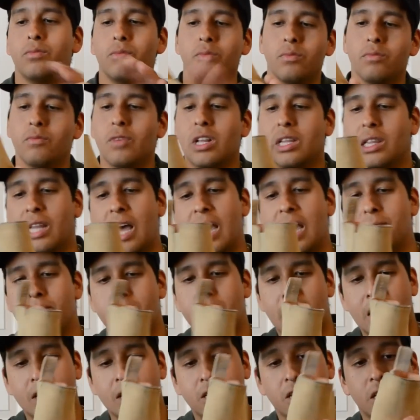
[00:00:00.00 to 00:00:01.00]
a light
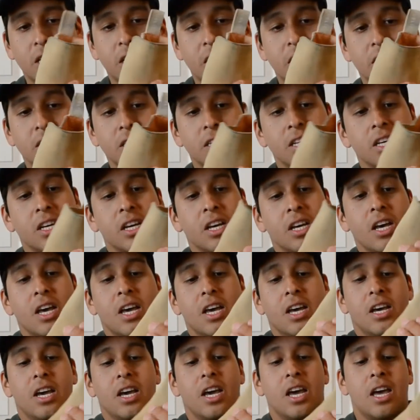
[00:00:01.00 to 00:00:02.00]
beige I guess.
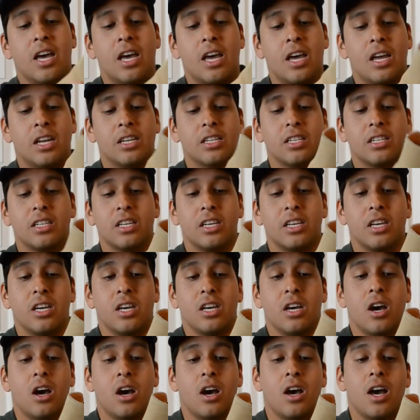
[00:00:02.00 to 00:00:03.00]
And
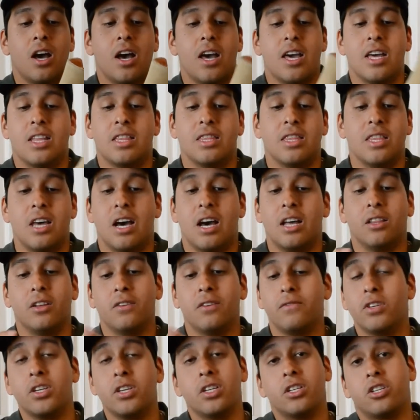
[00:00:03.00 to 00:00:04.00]
I
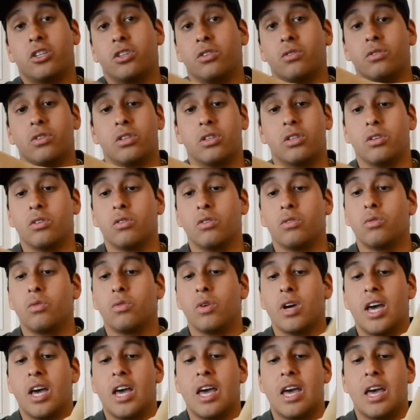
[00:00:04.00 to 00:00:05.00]
love these shoes too,
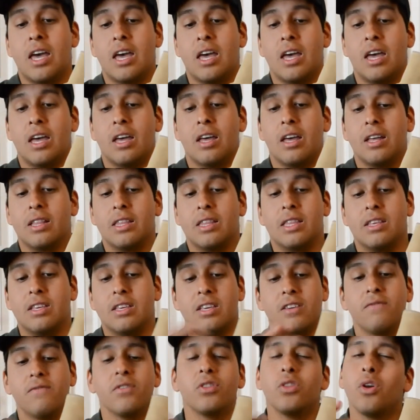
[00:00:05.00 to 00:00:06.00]
and
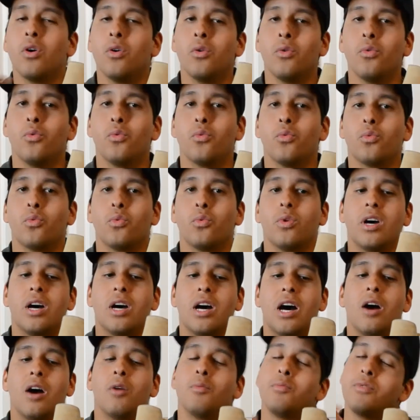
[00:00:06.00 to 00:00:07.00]
even though,
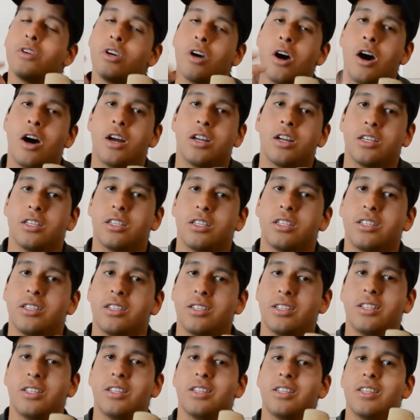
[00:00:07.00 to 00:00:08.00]
I'll be honest,
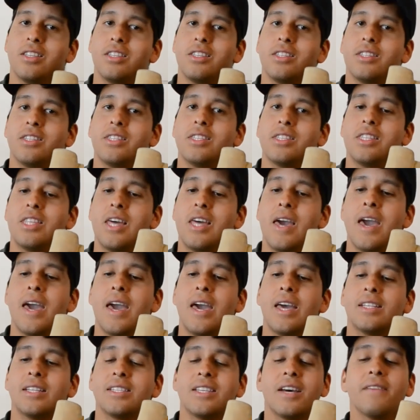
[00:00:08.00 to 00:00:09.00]

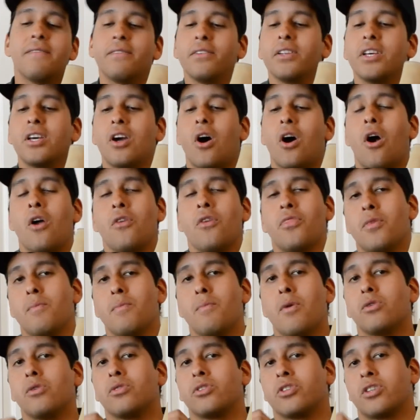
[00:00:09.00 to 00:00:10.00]
they definitely aren't the
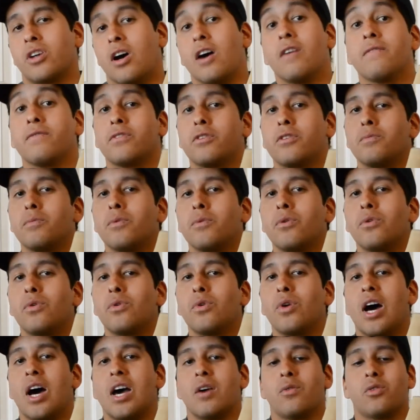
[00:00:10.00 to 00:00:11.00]
most
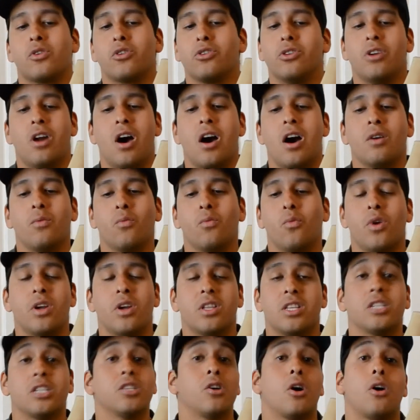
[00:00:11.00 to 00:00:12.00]
comfortable. I could not wear
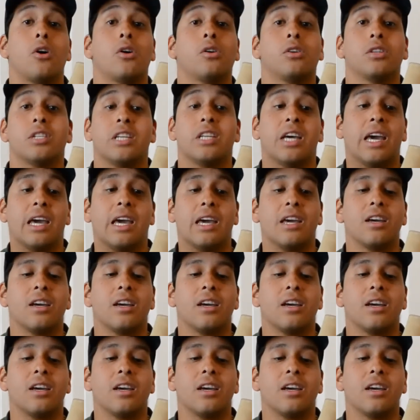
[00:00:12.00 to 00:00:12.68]
these all day.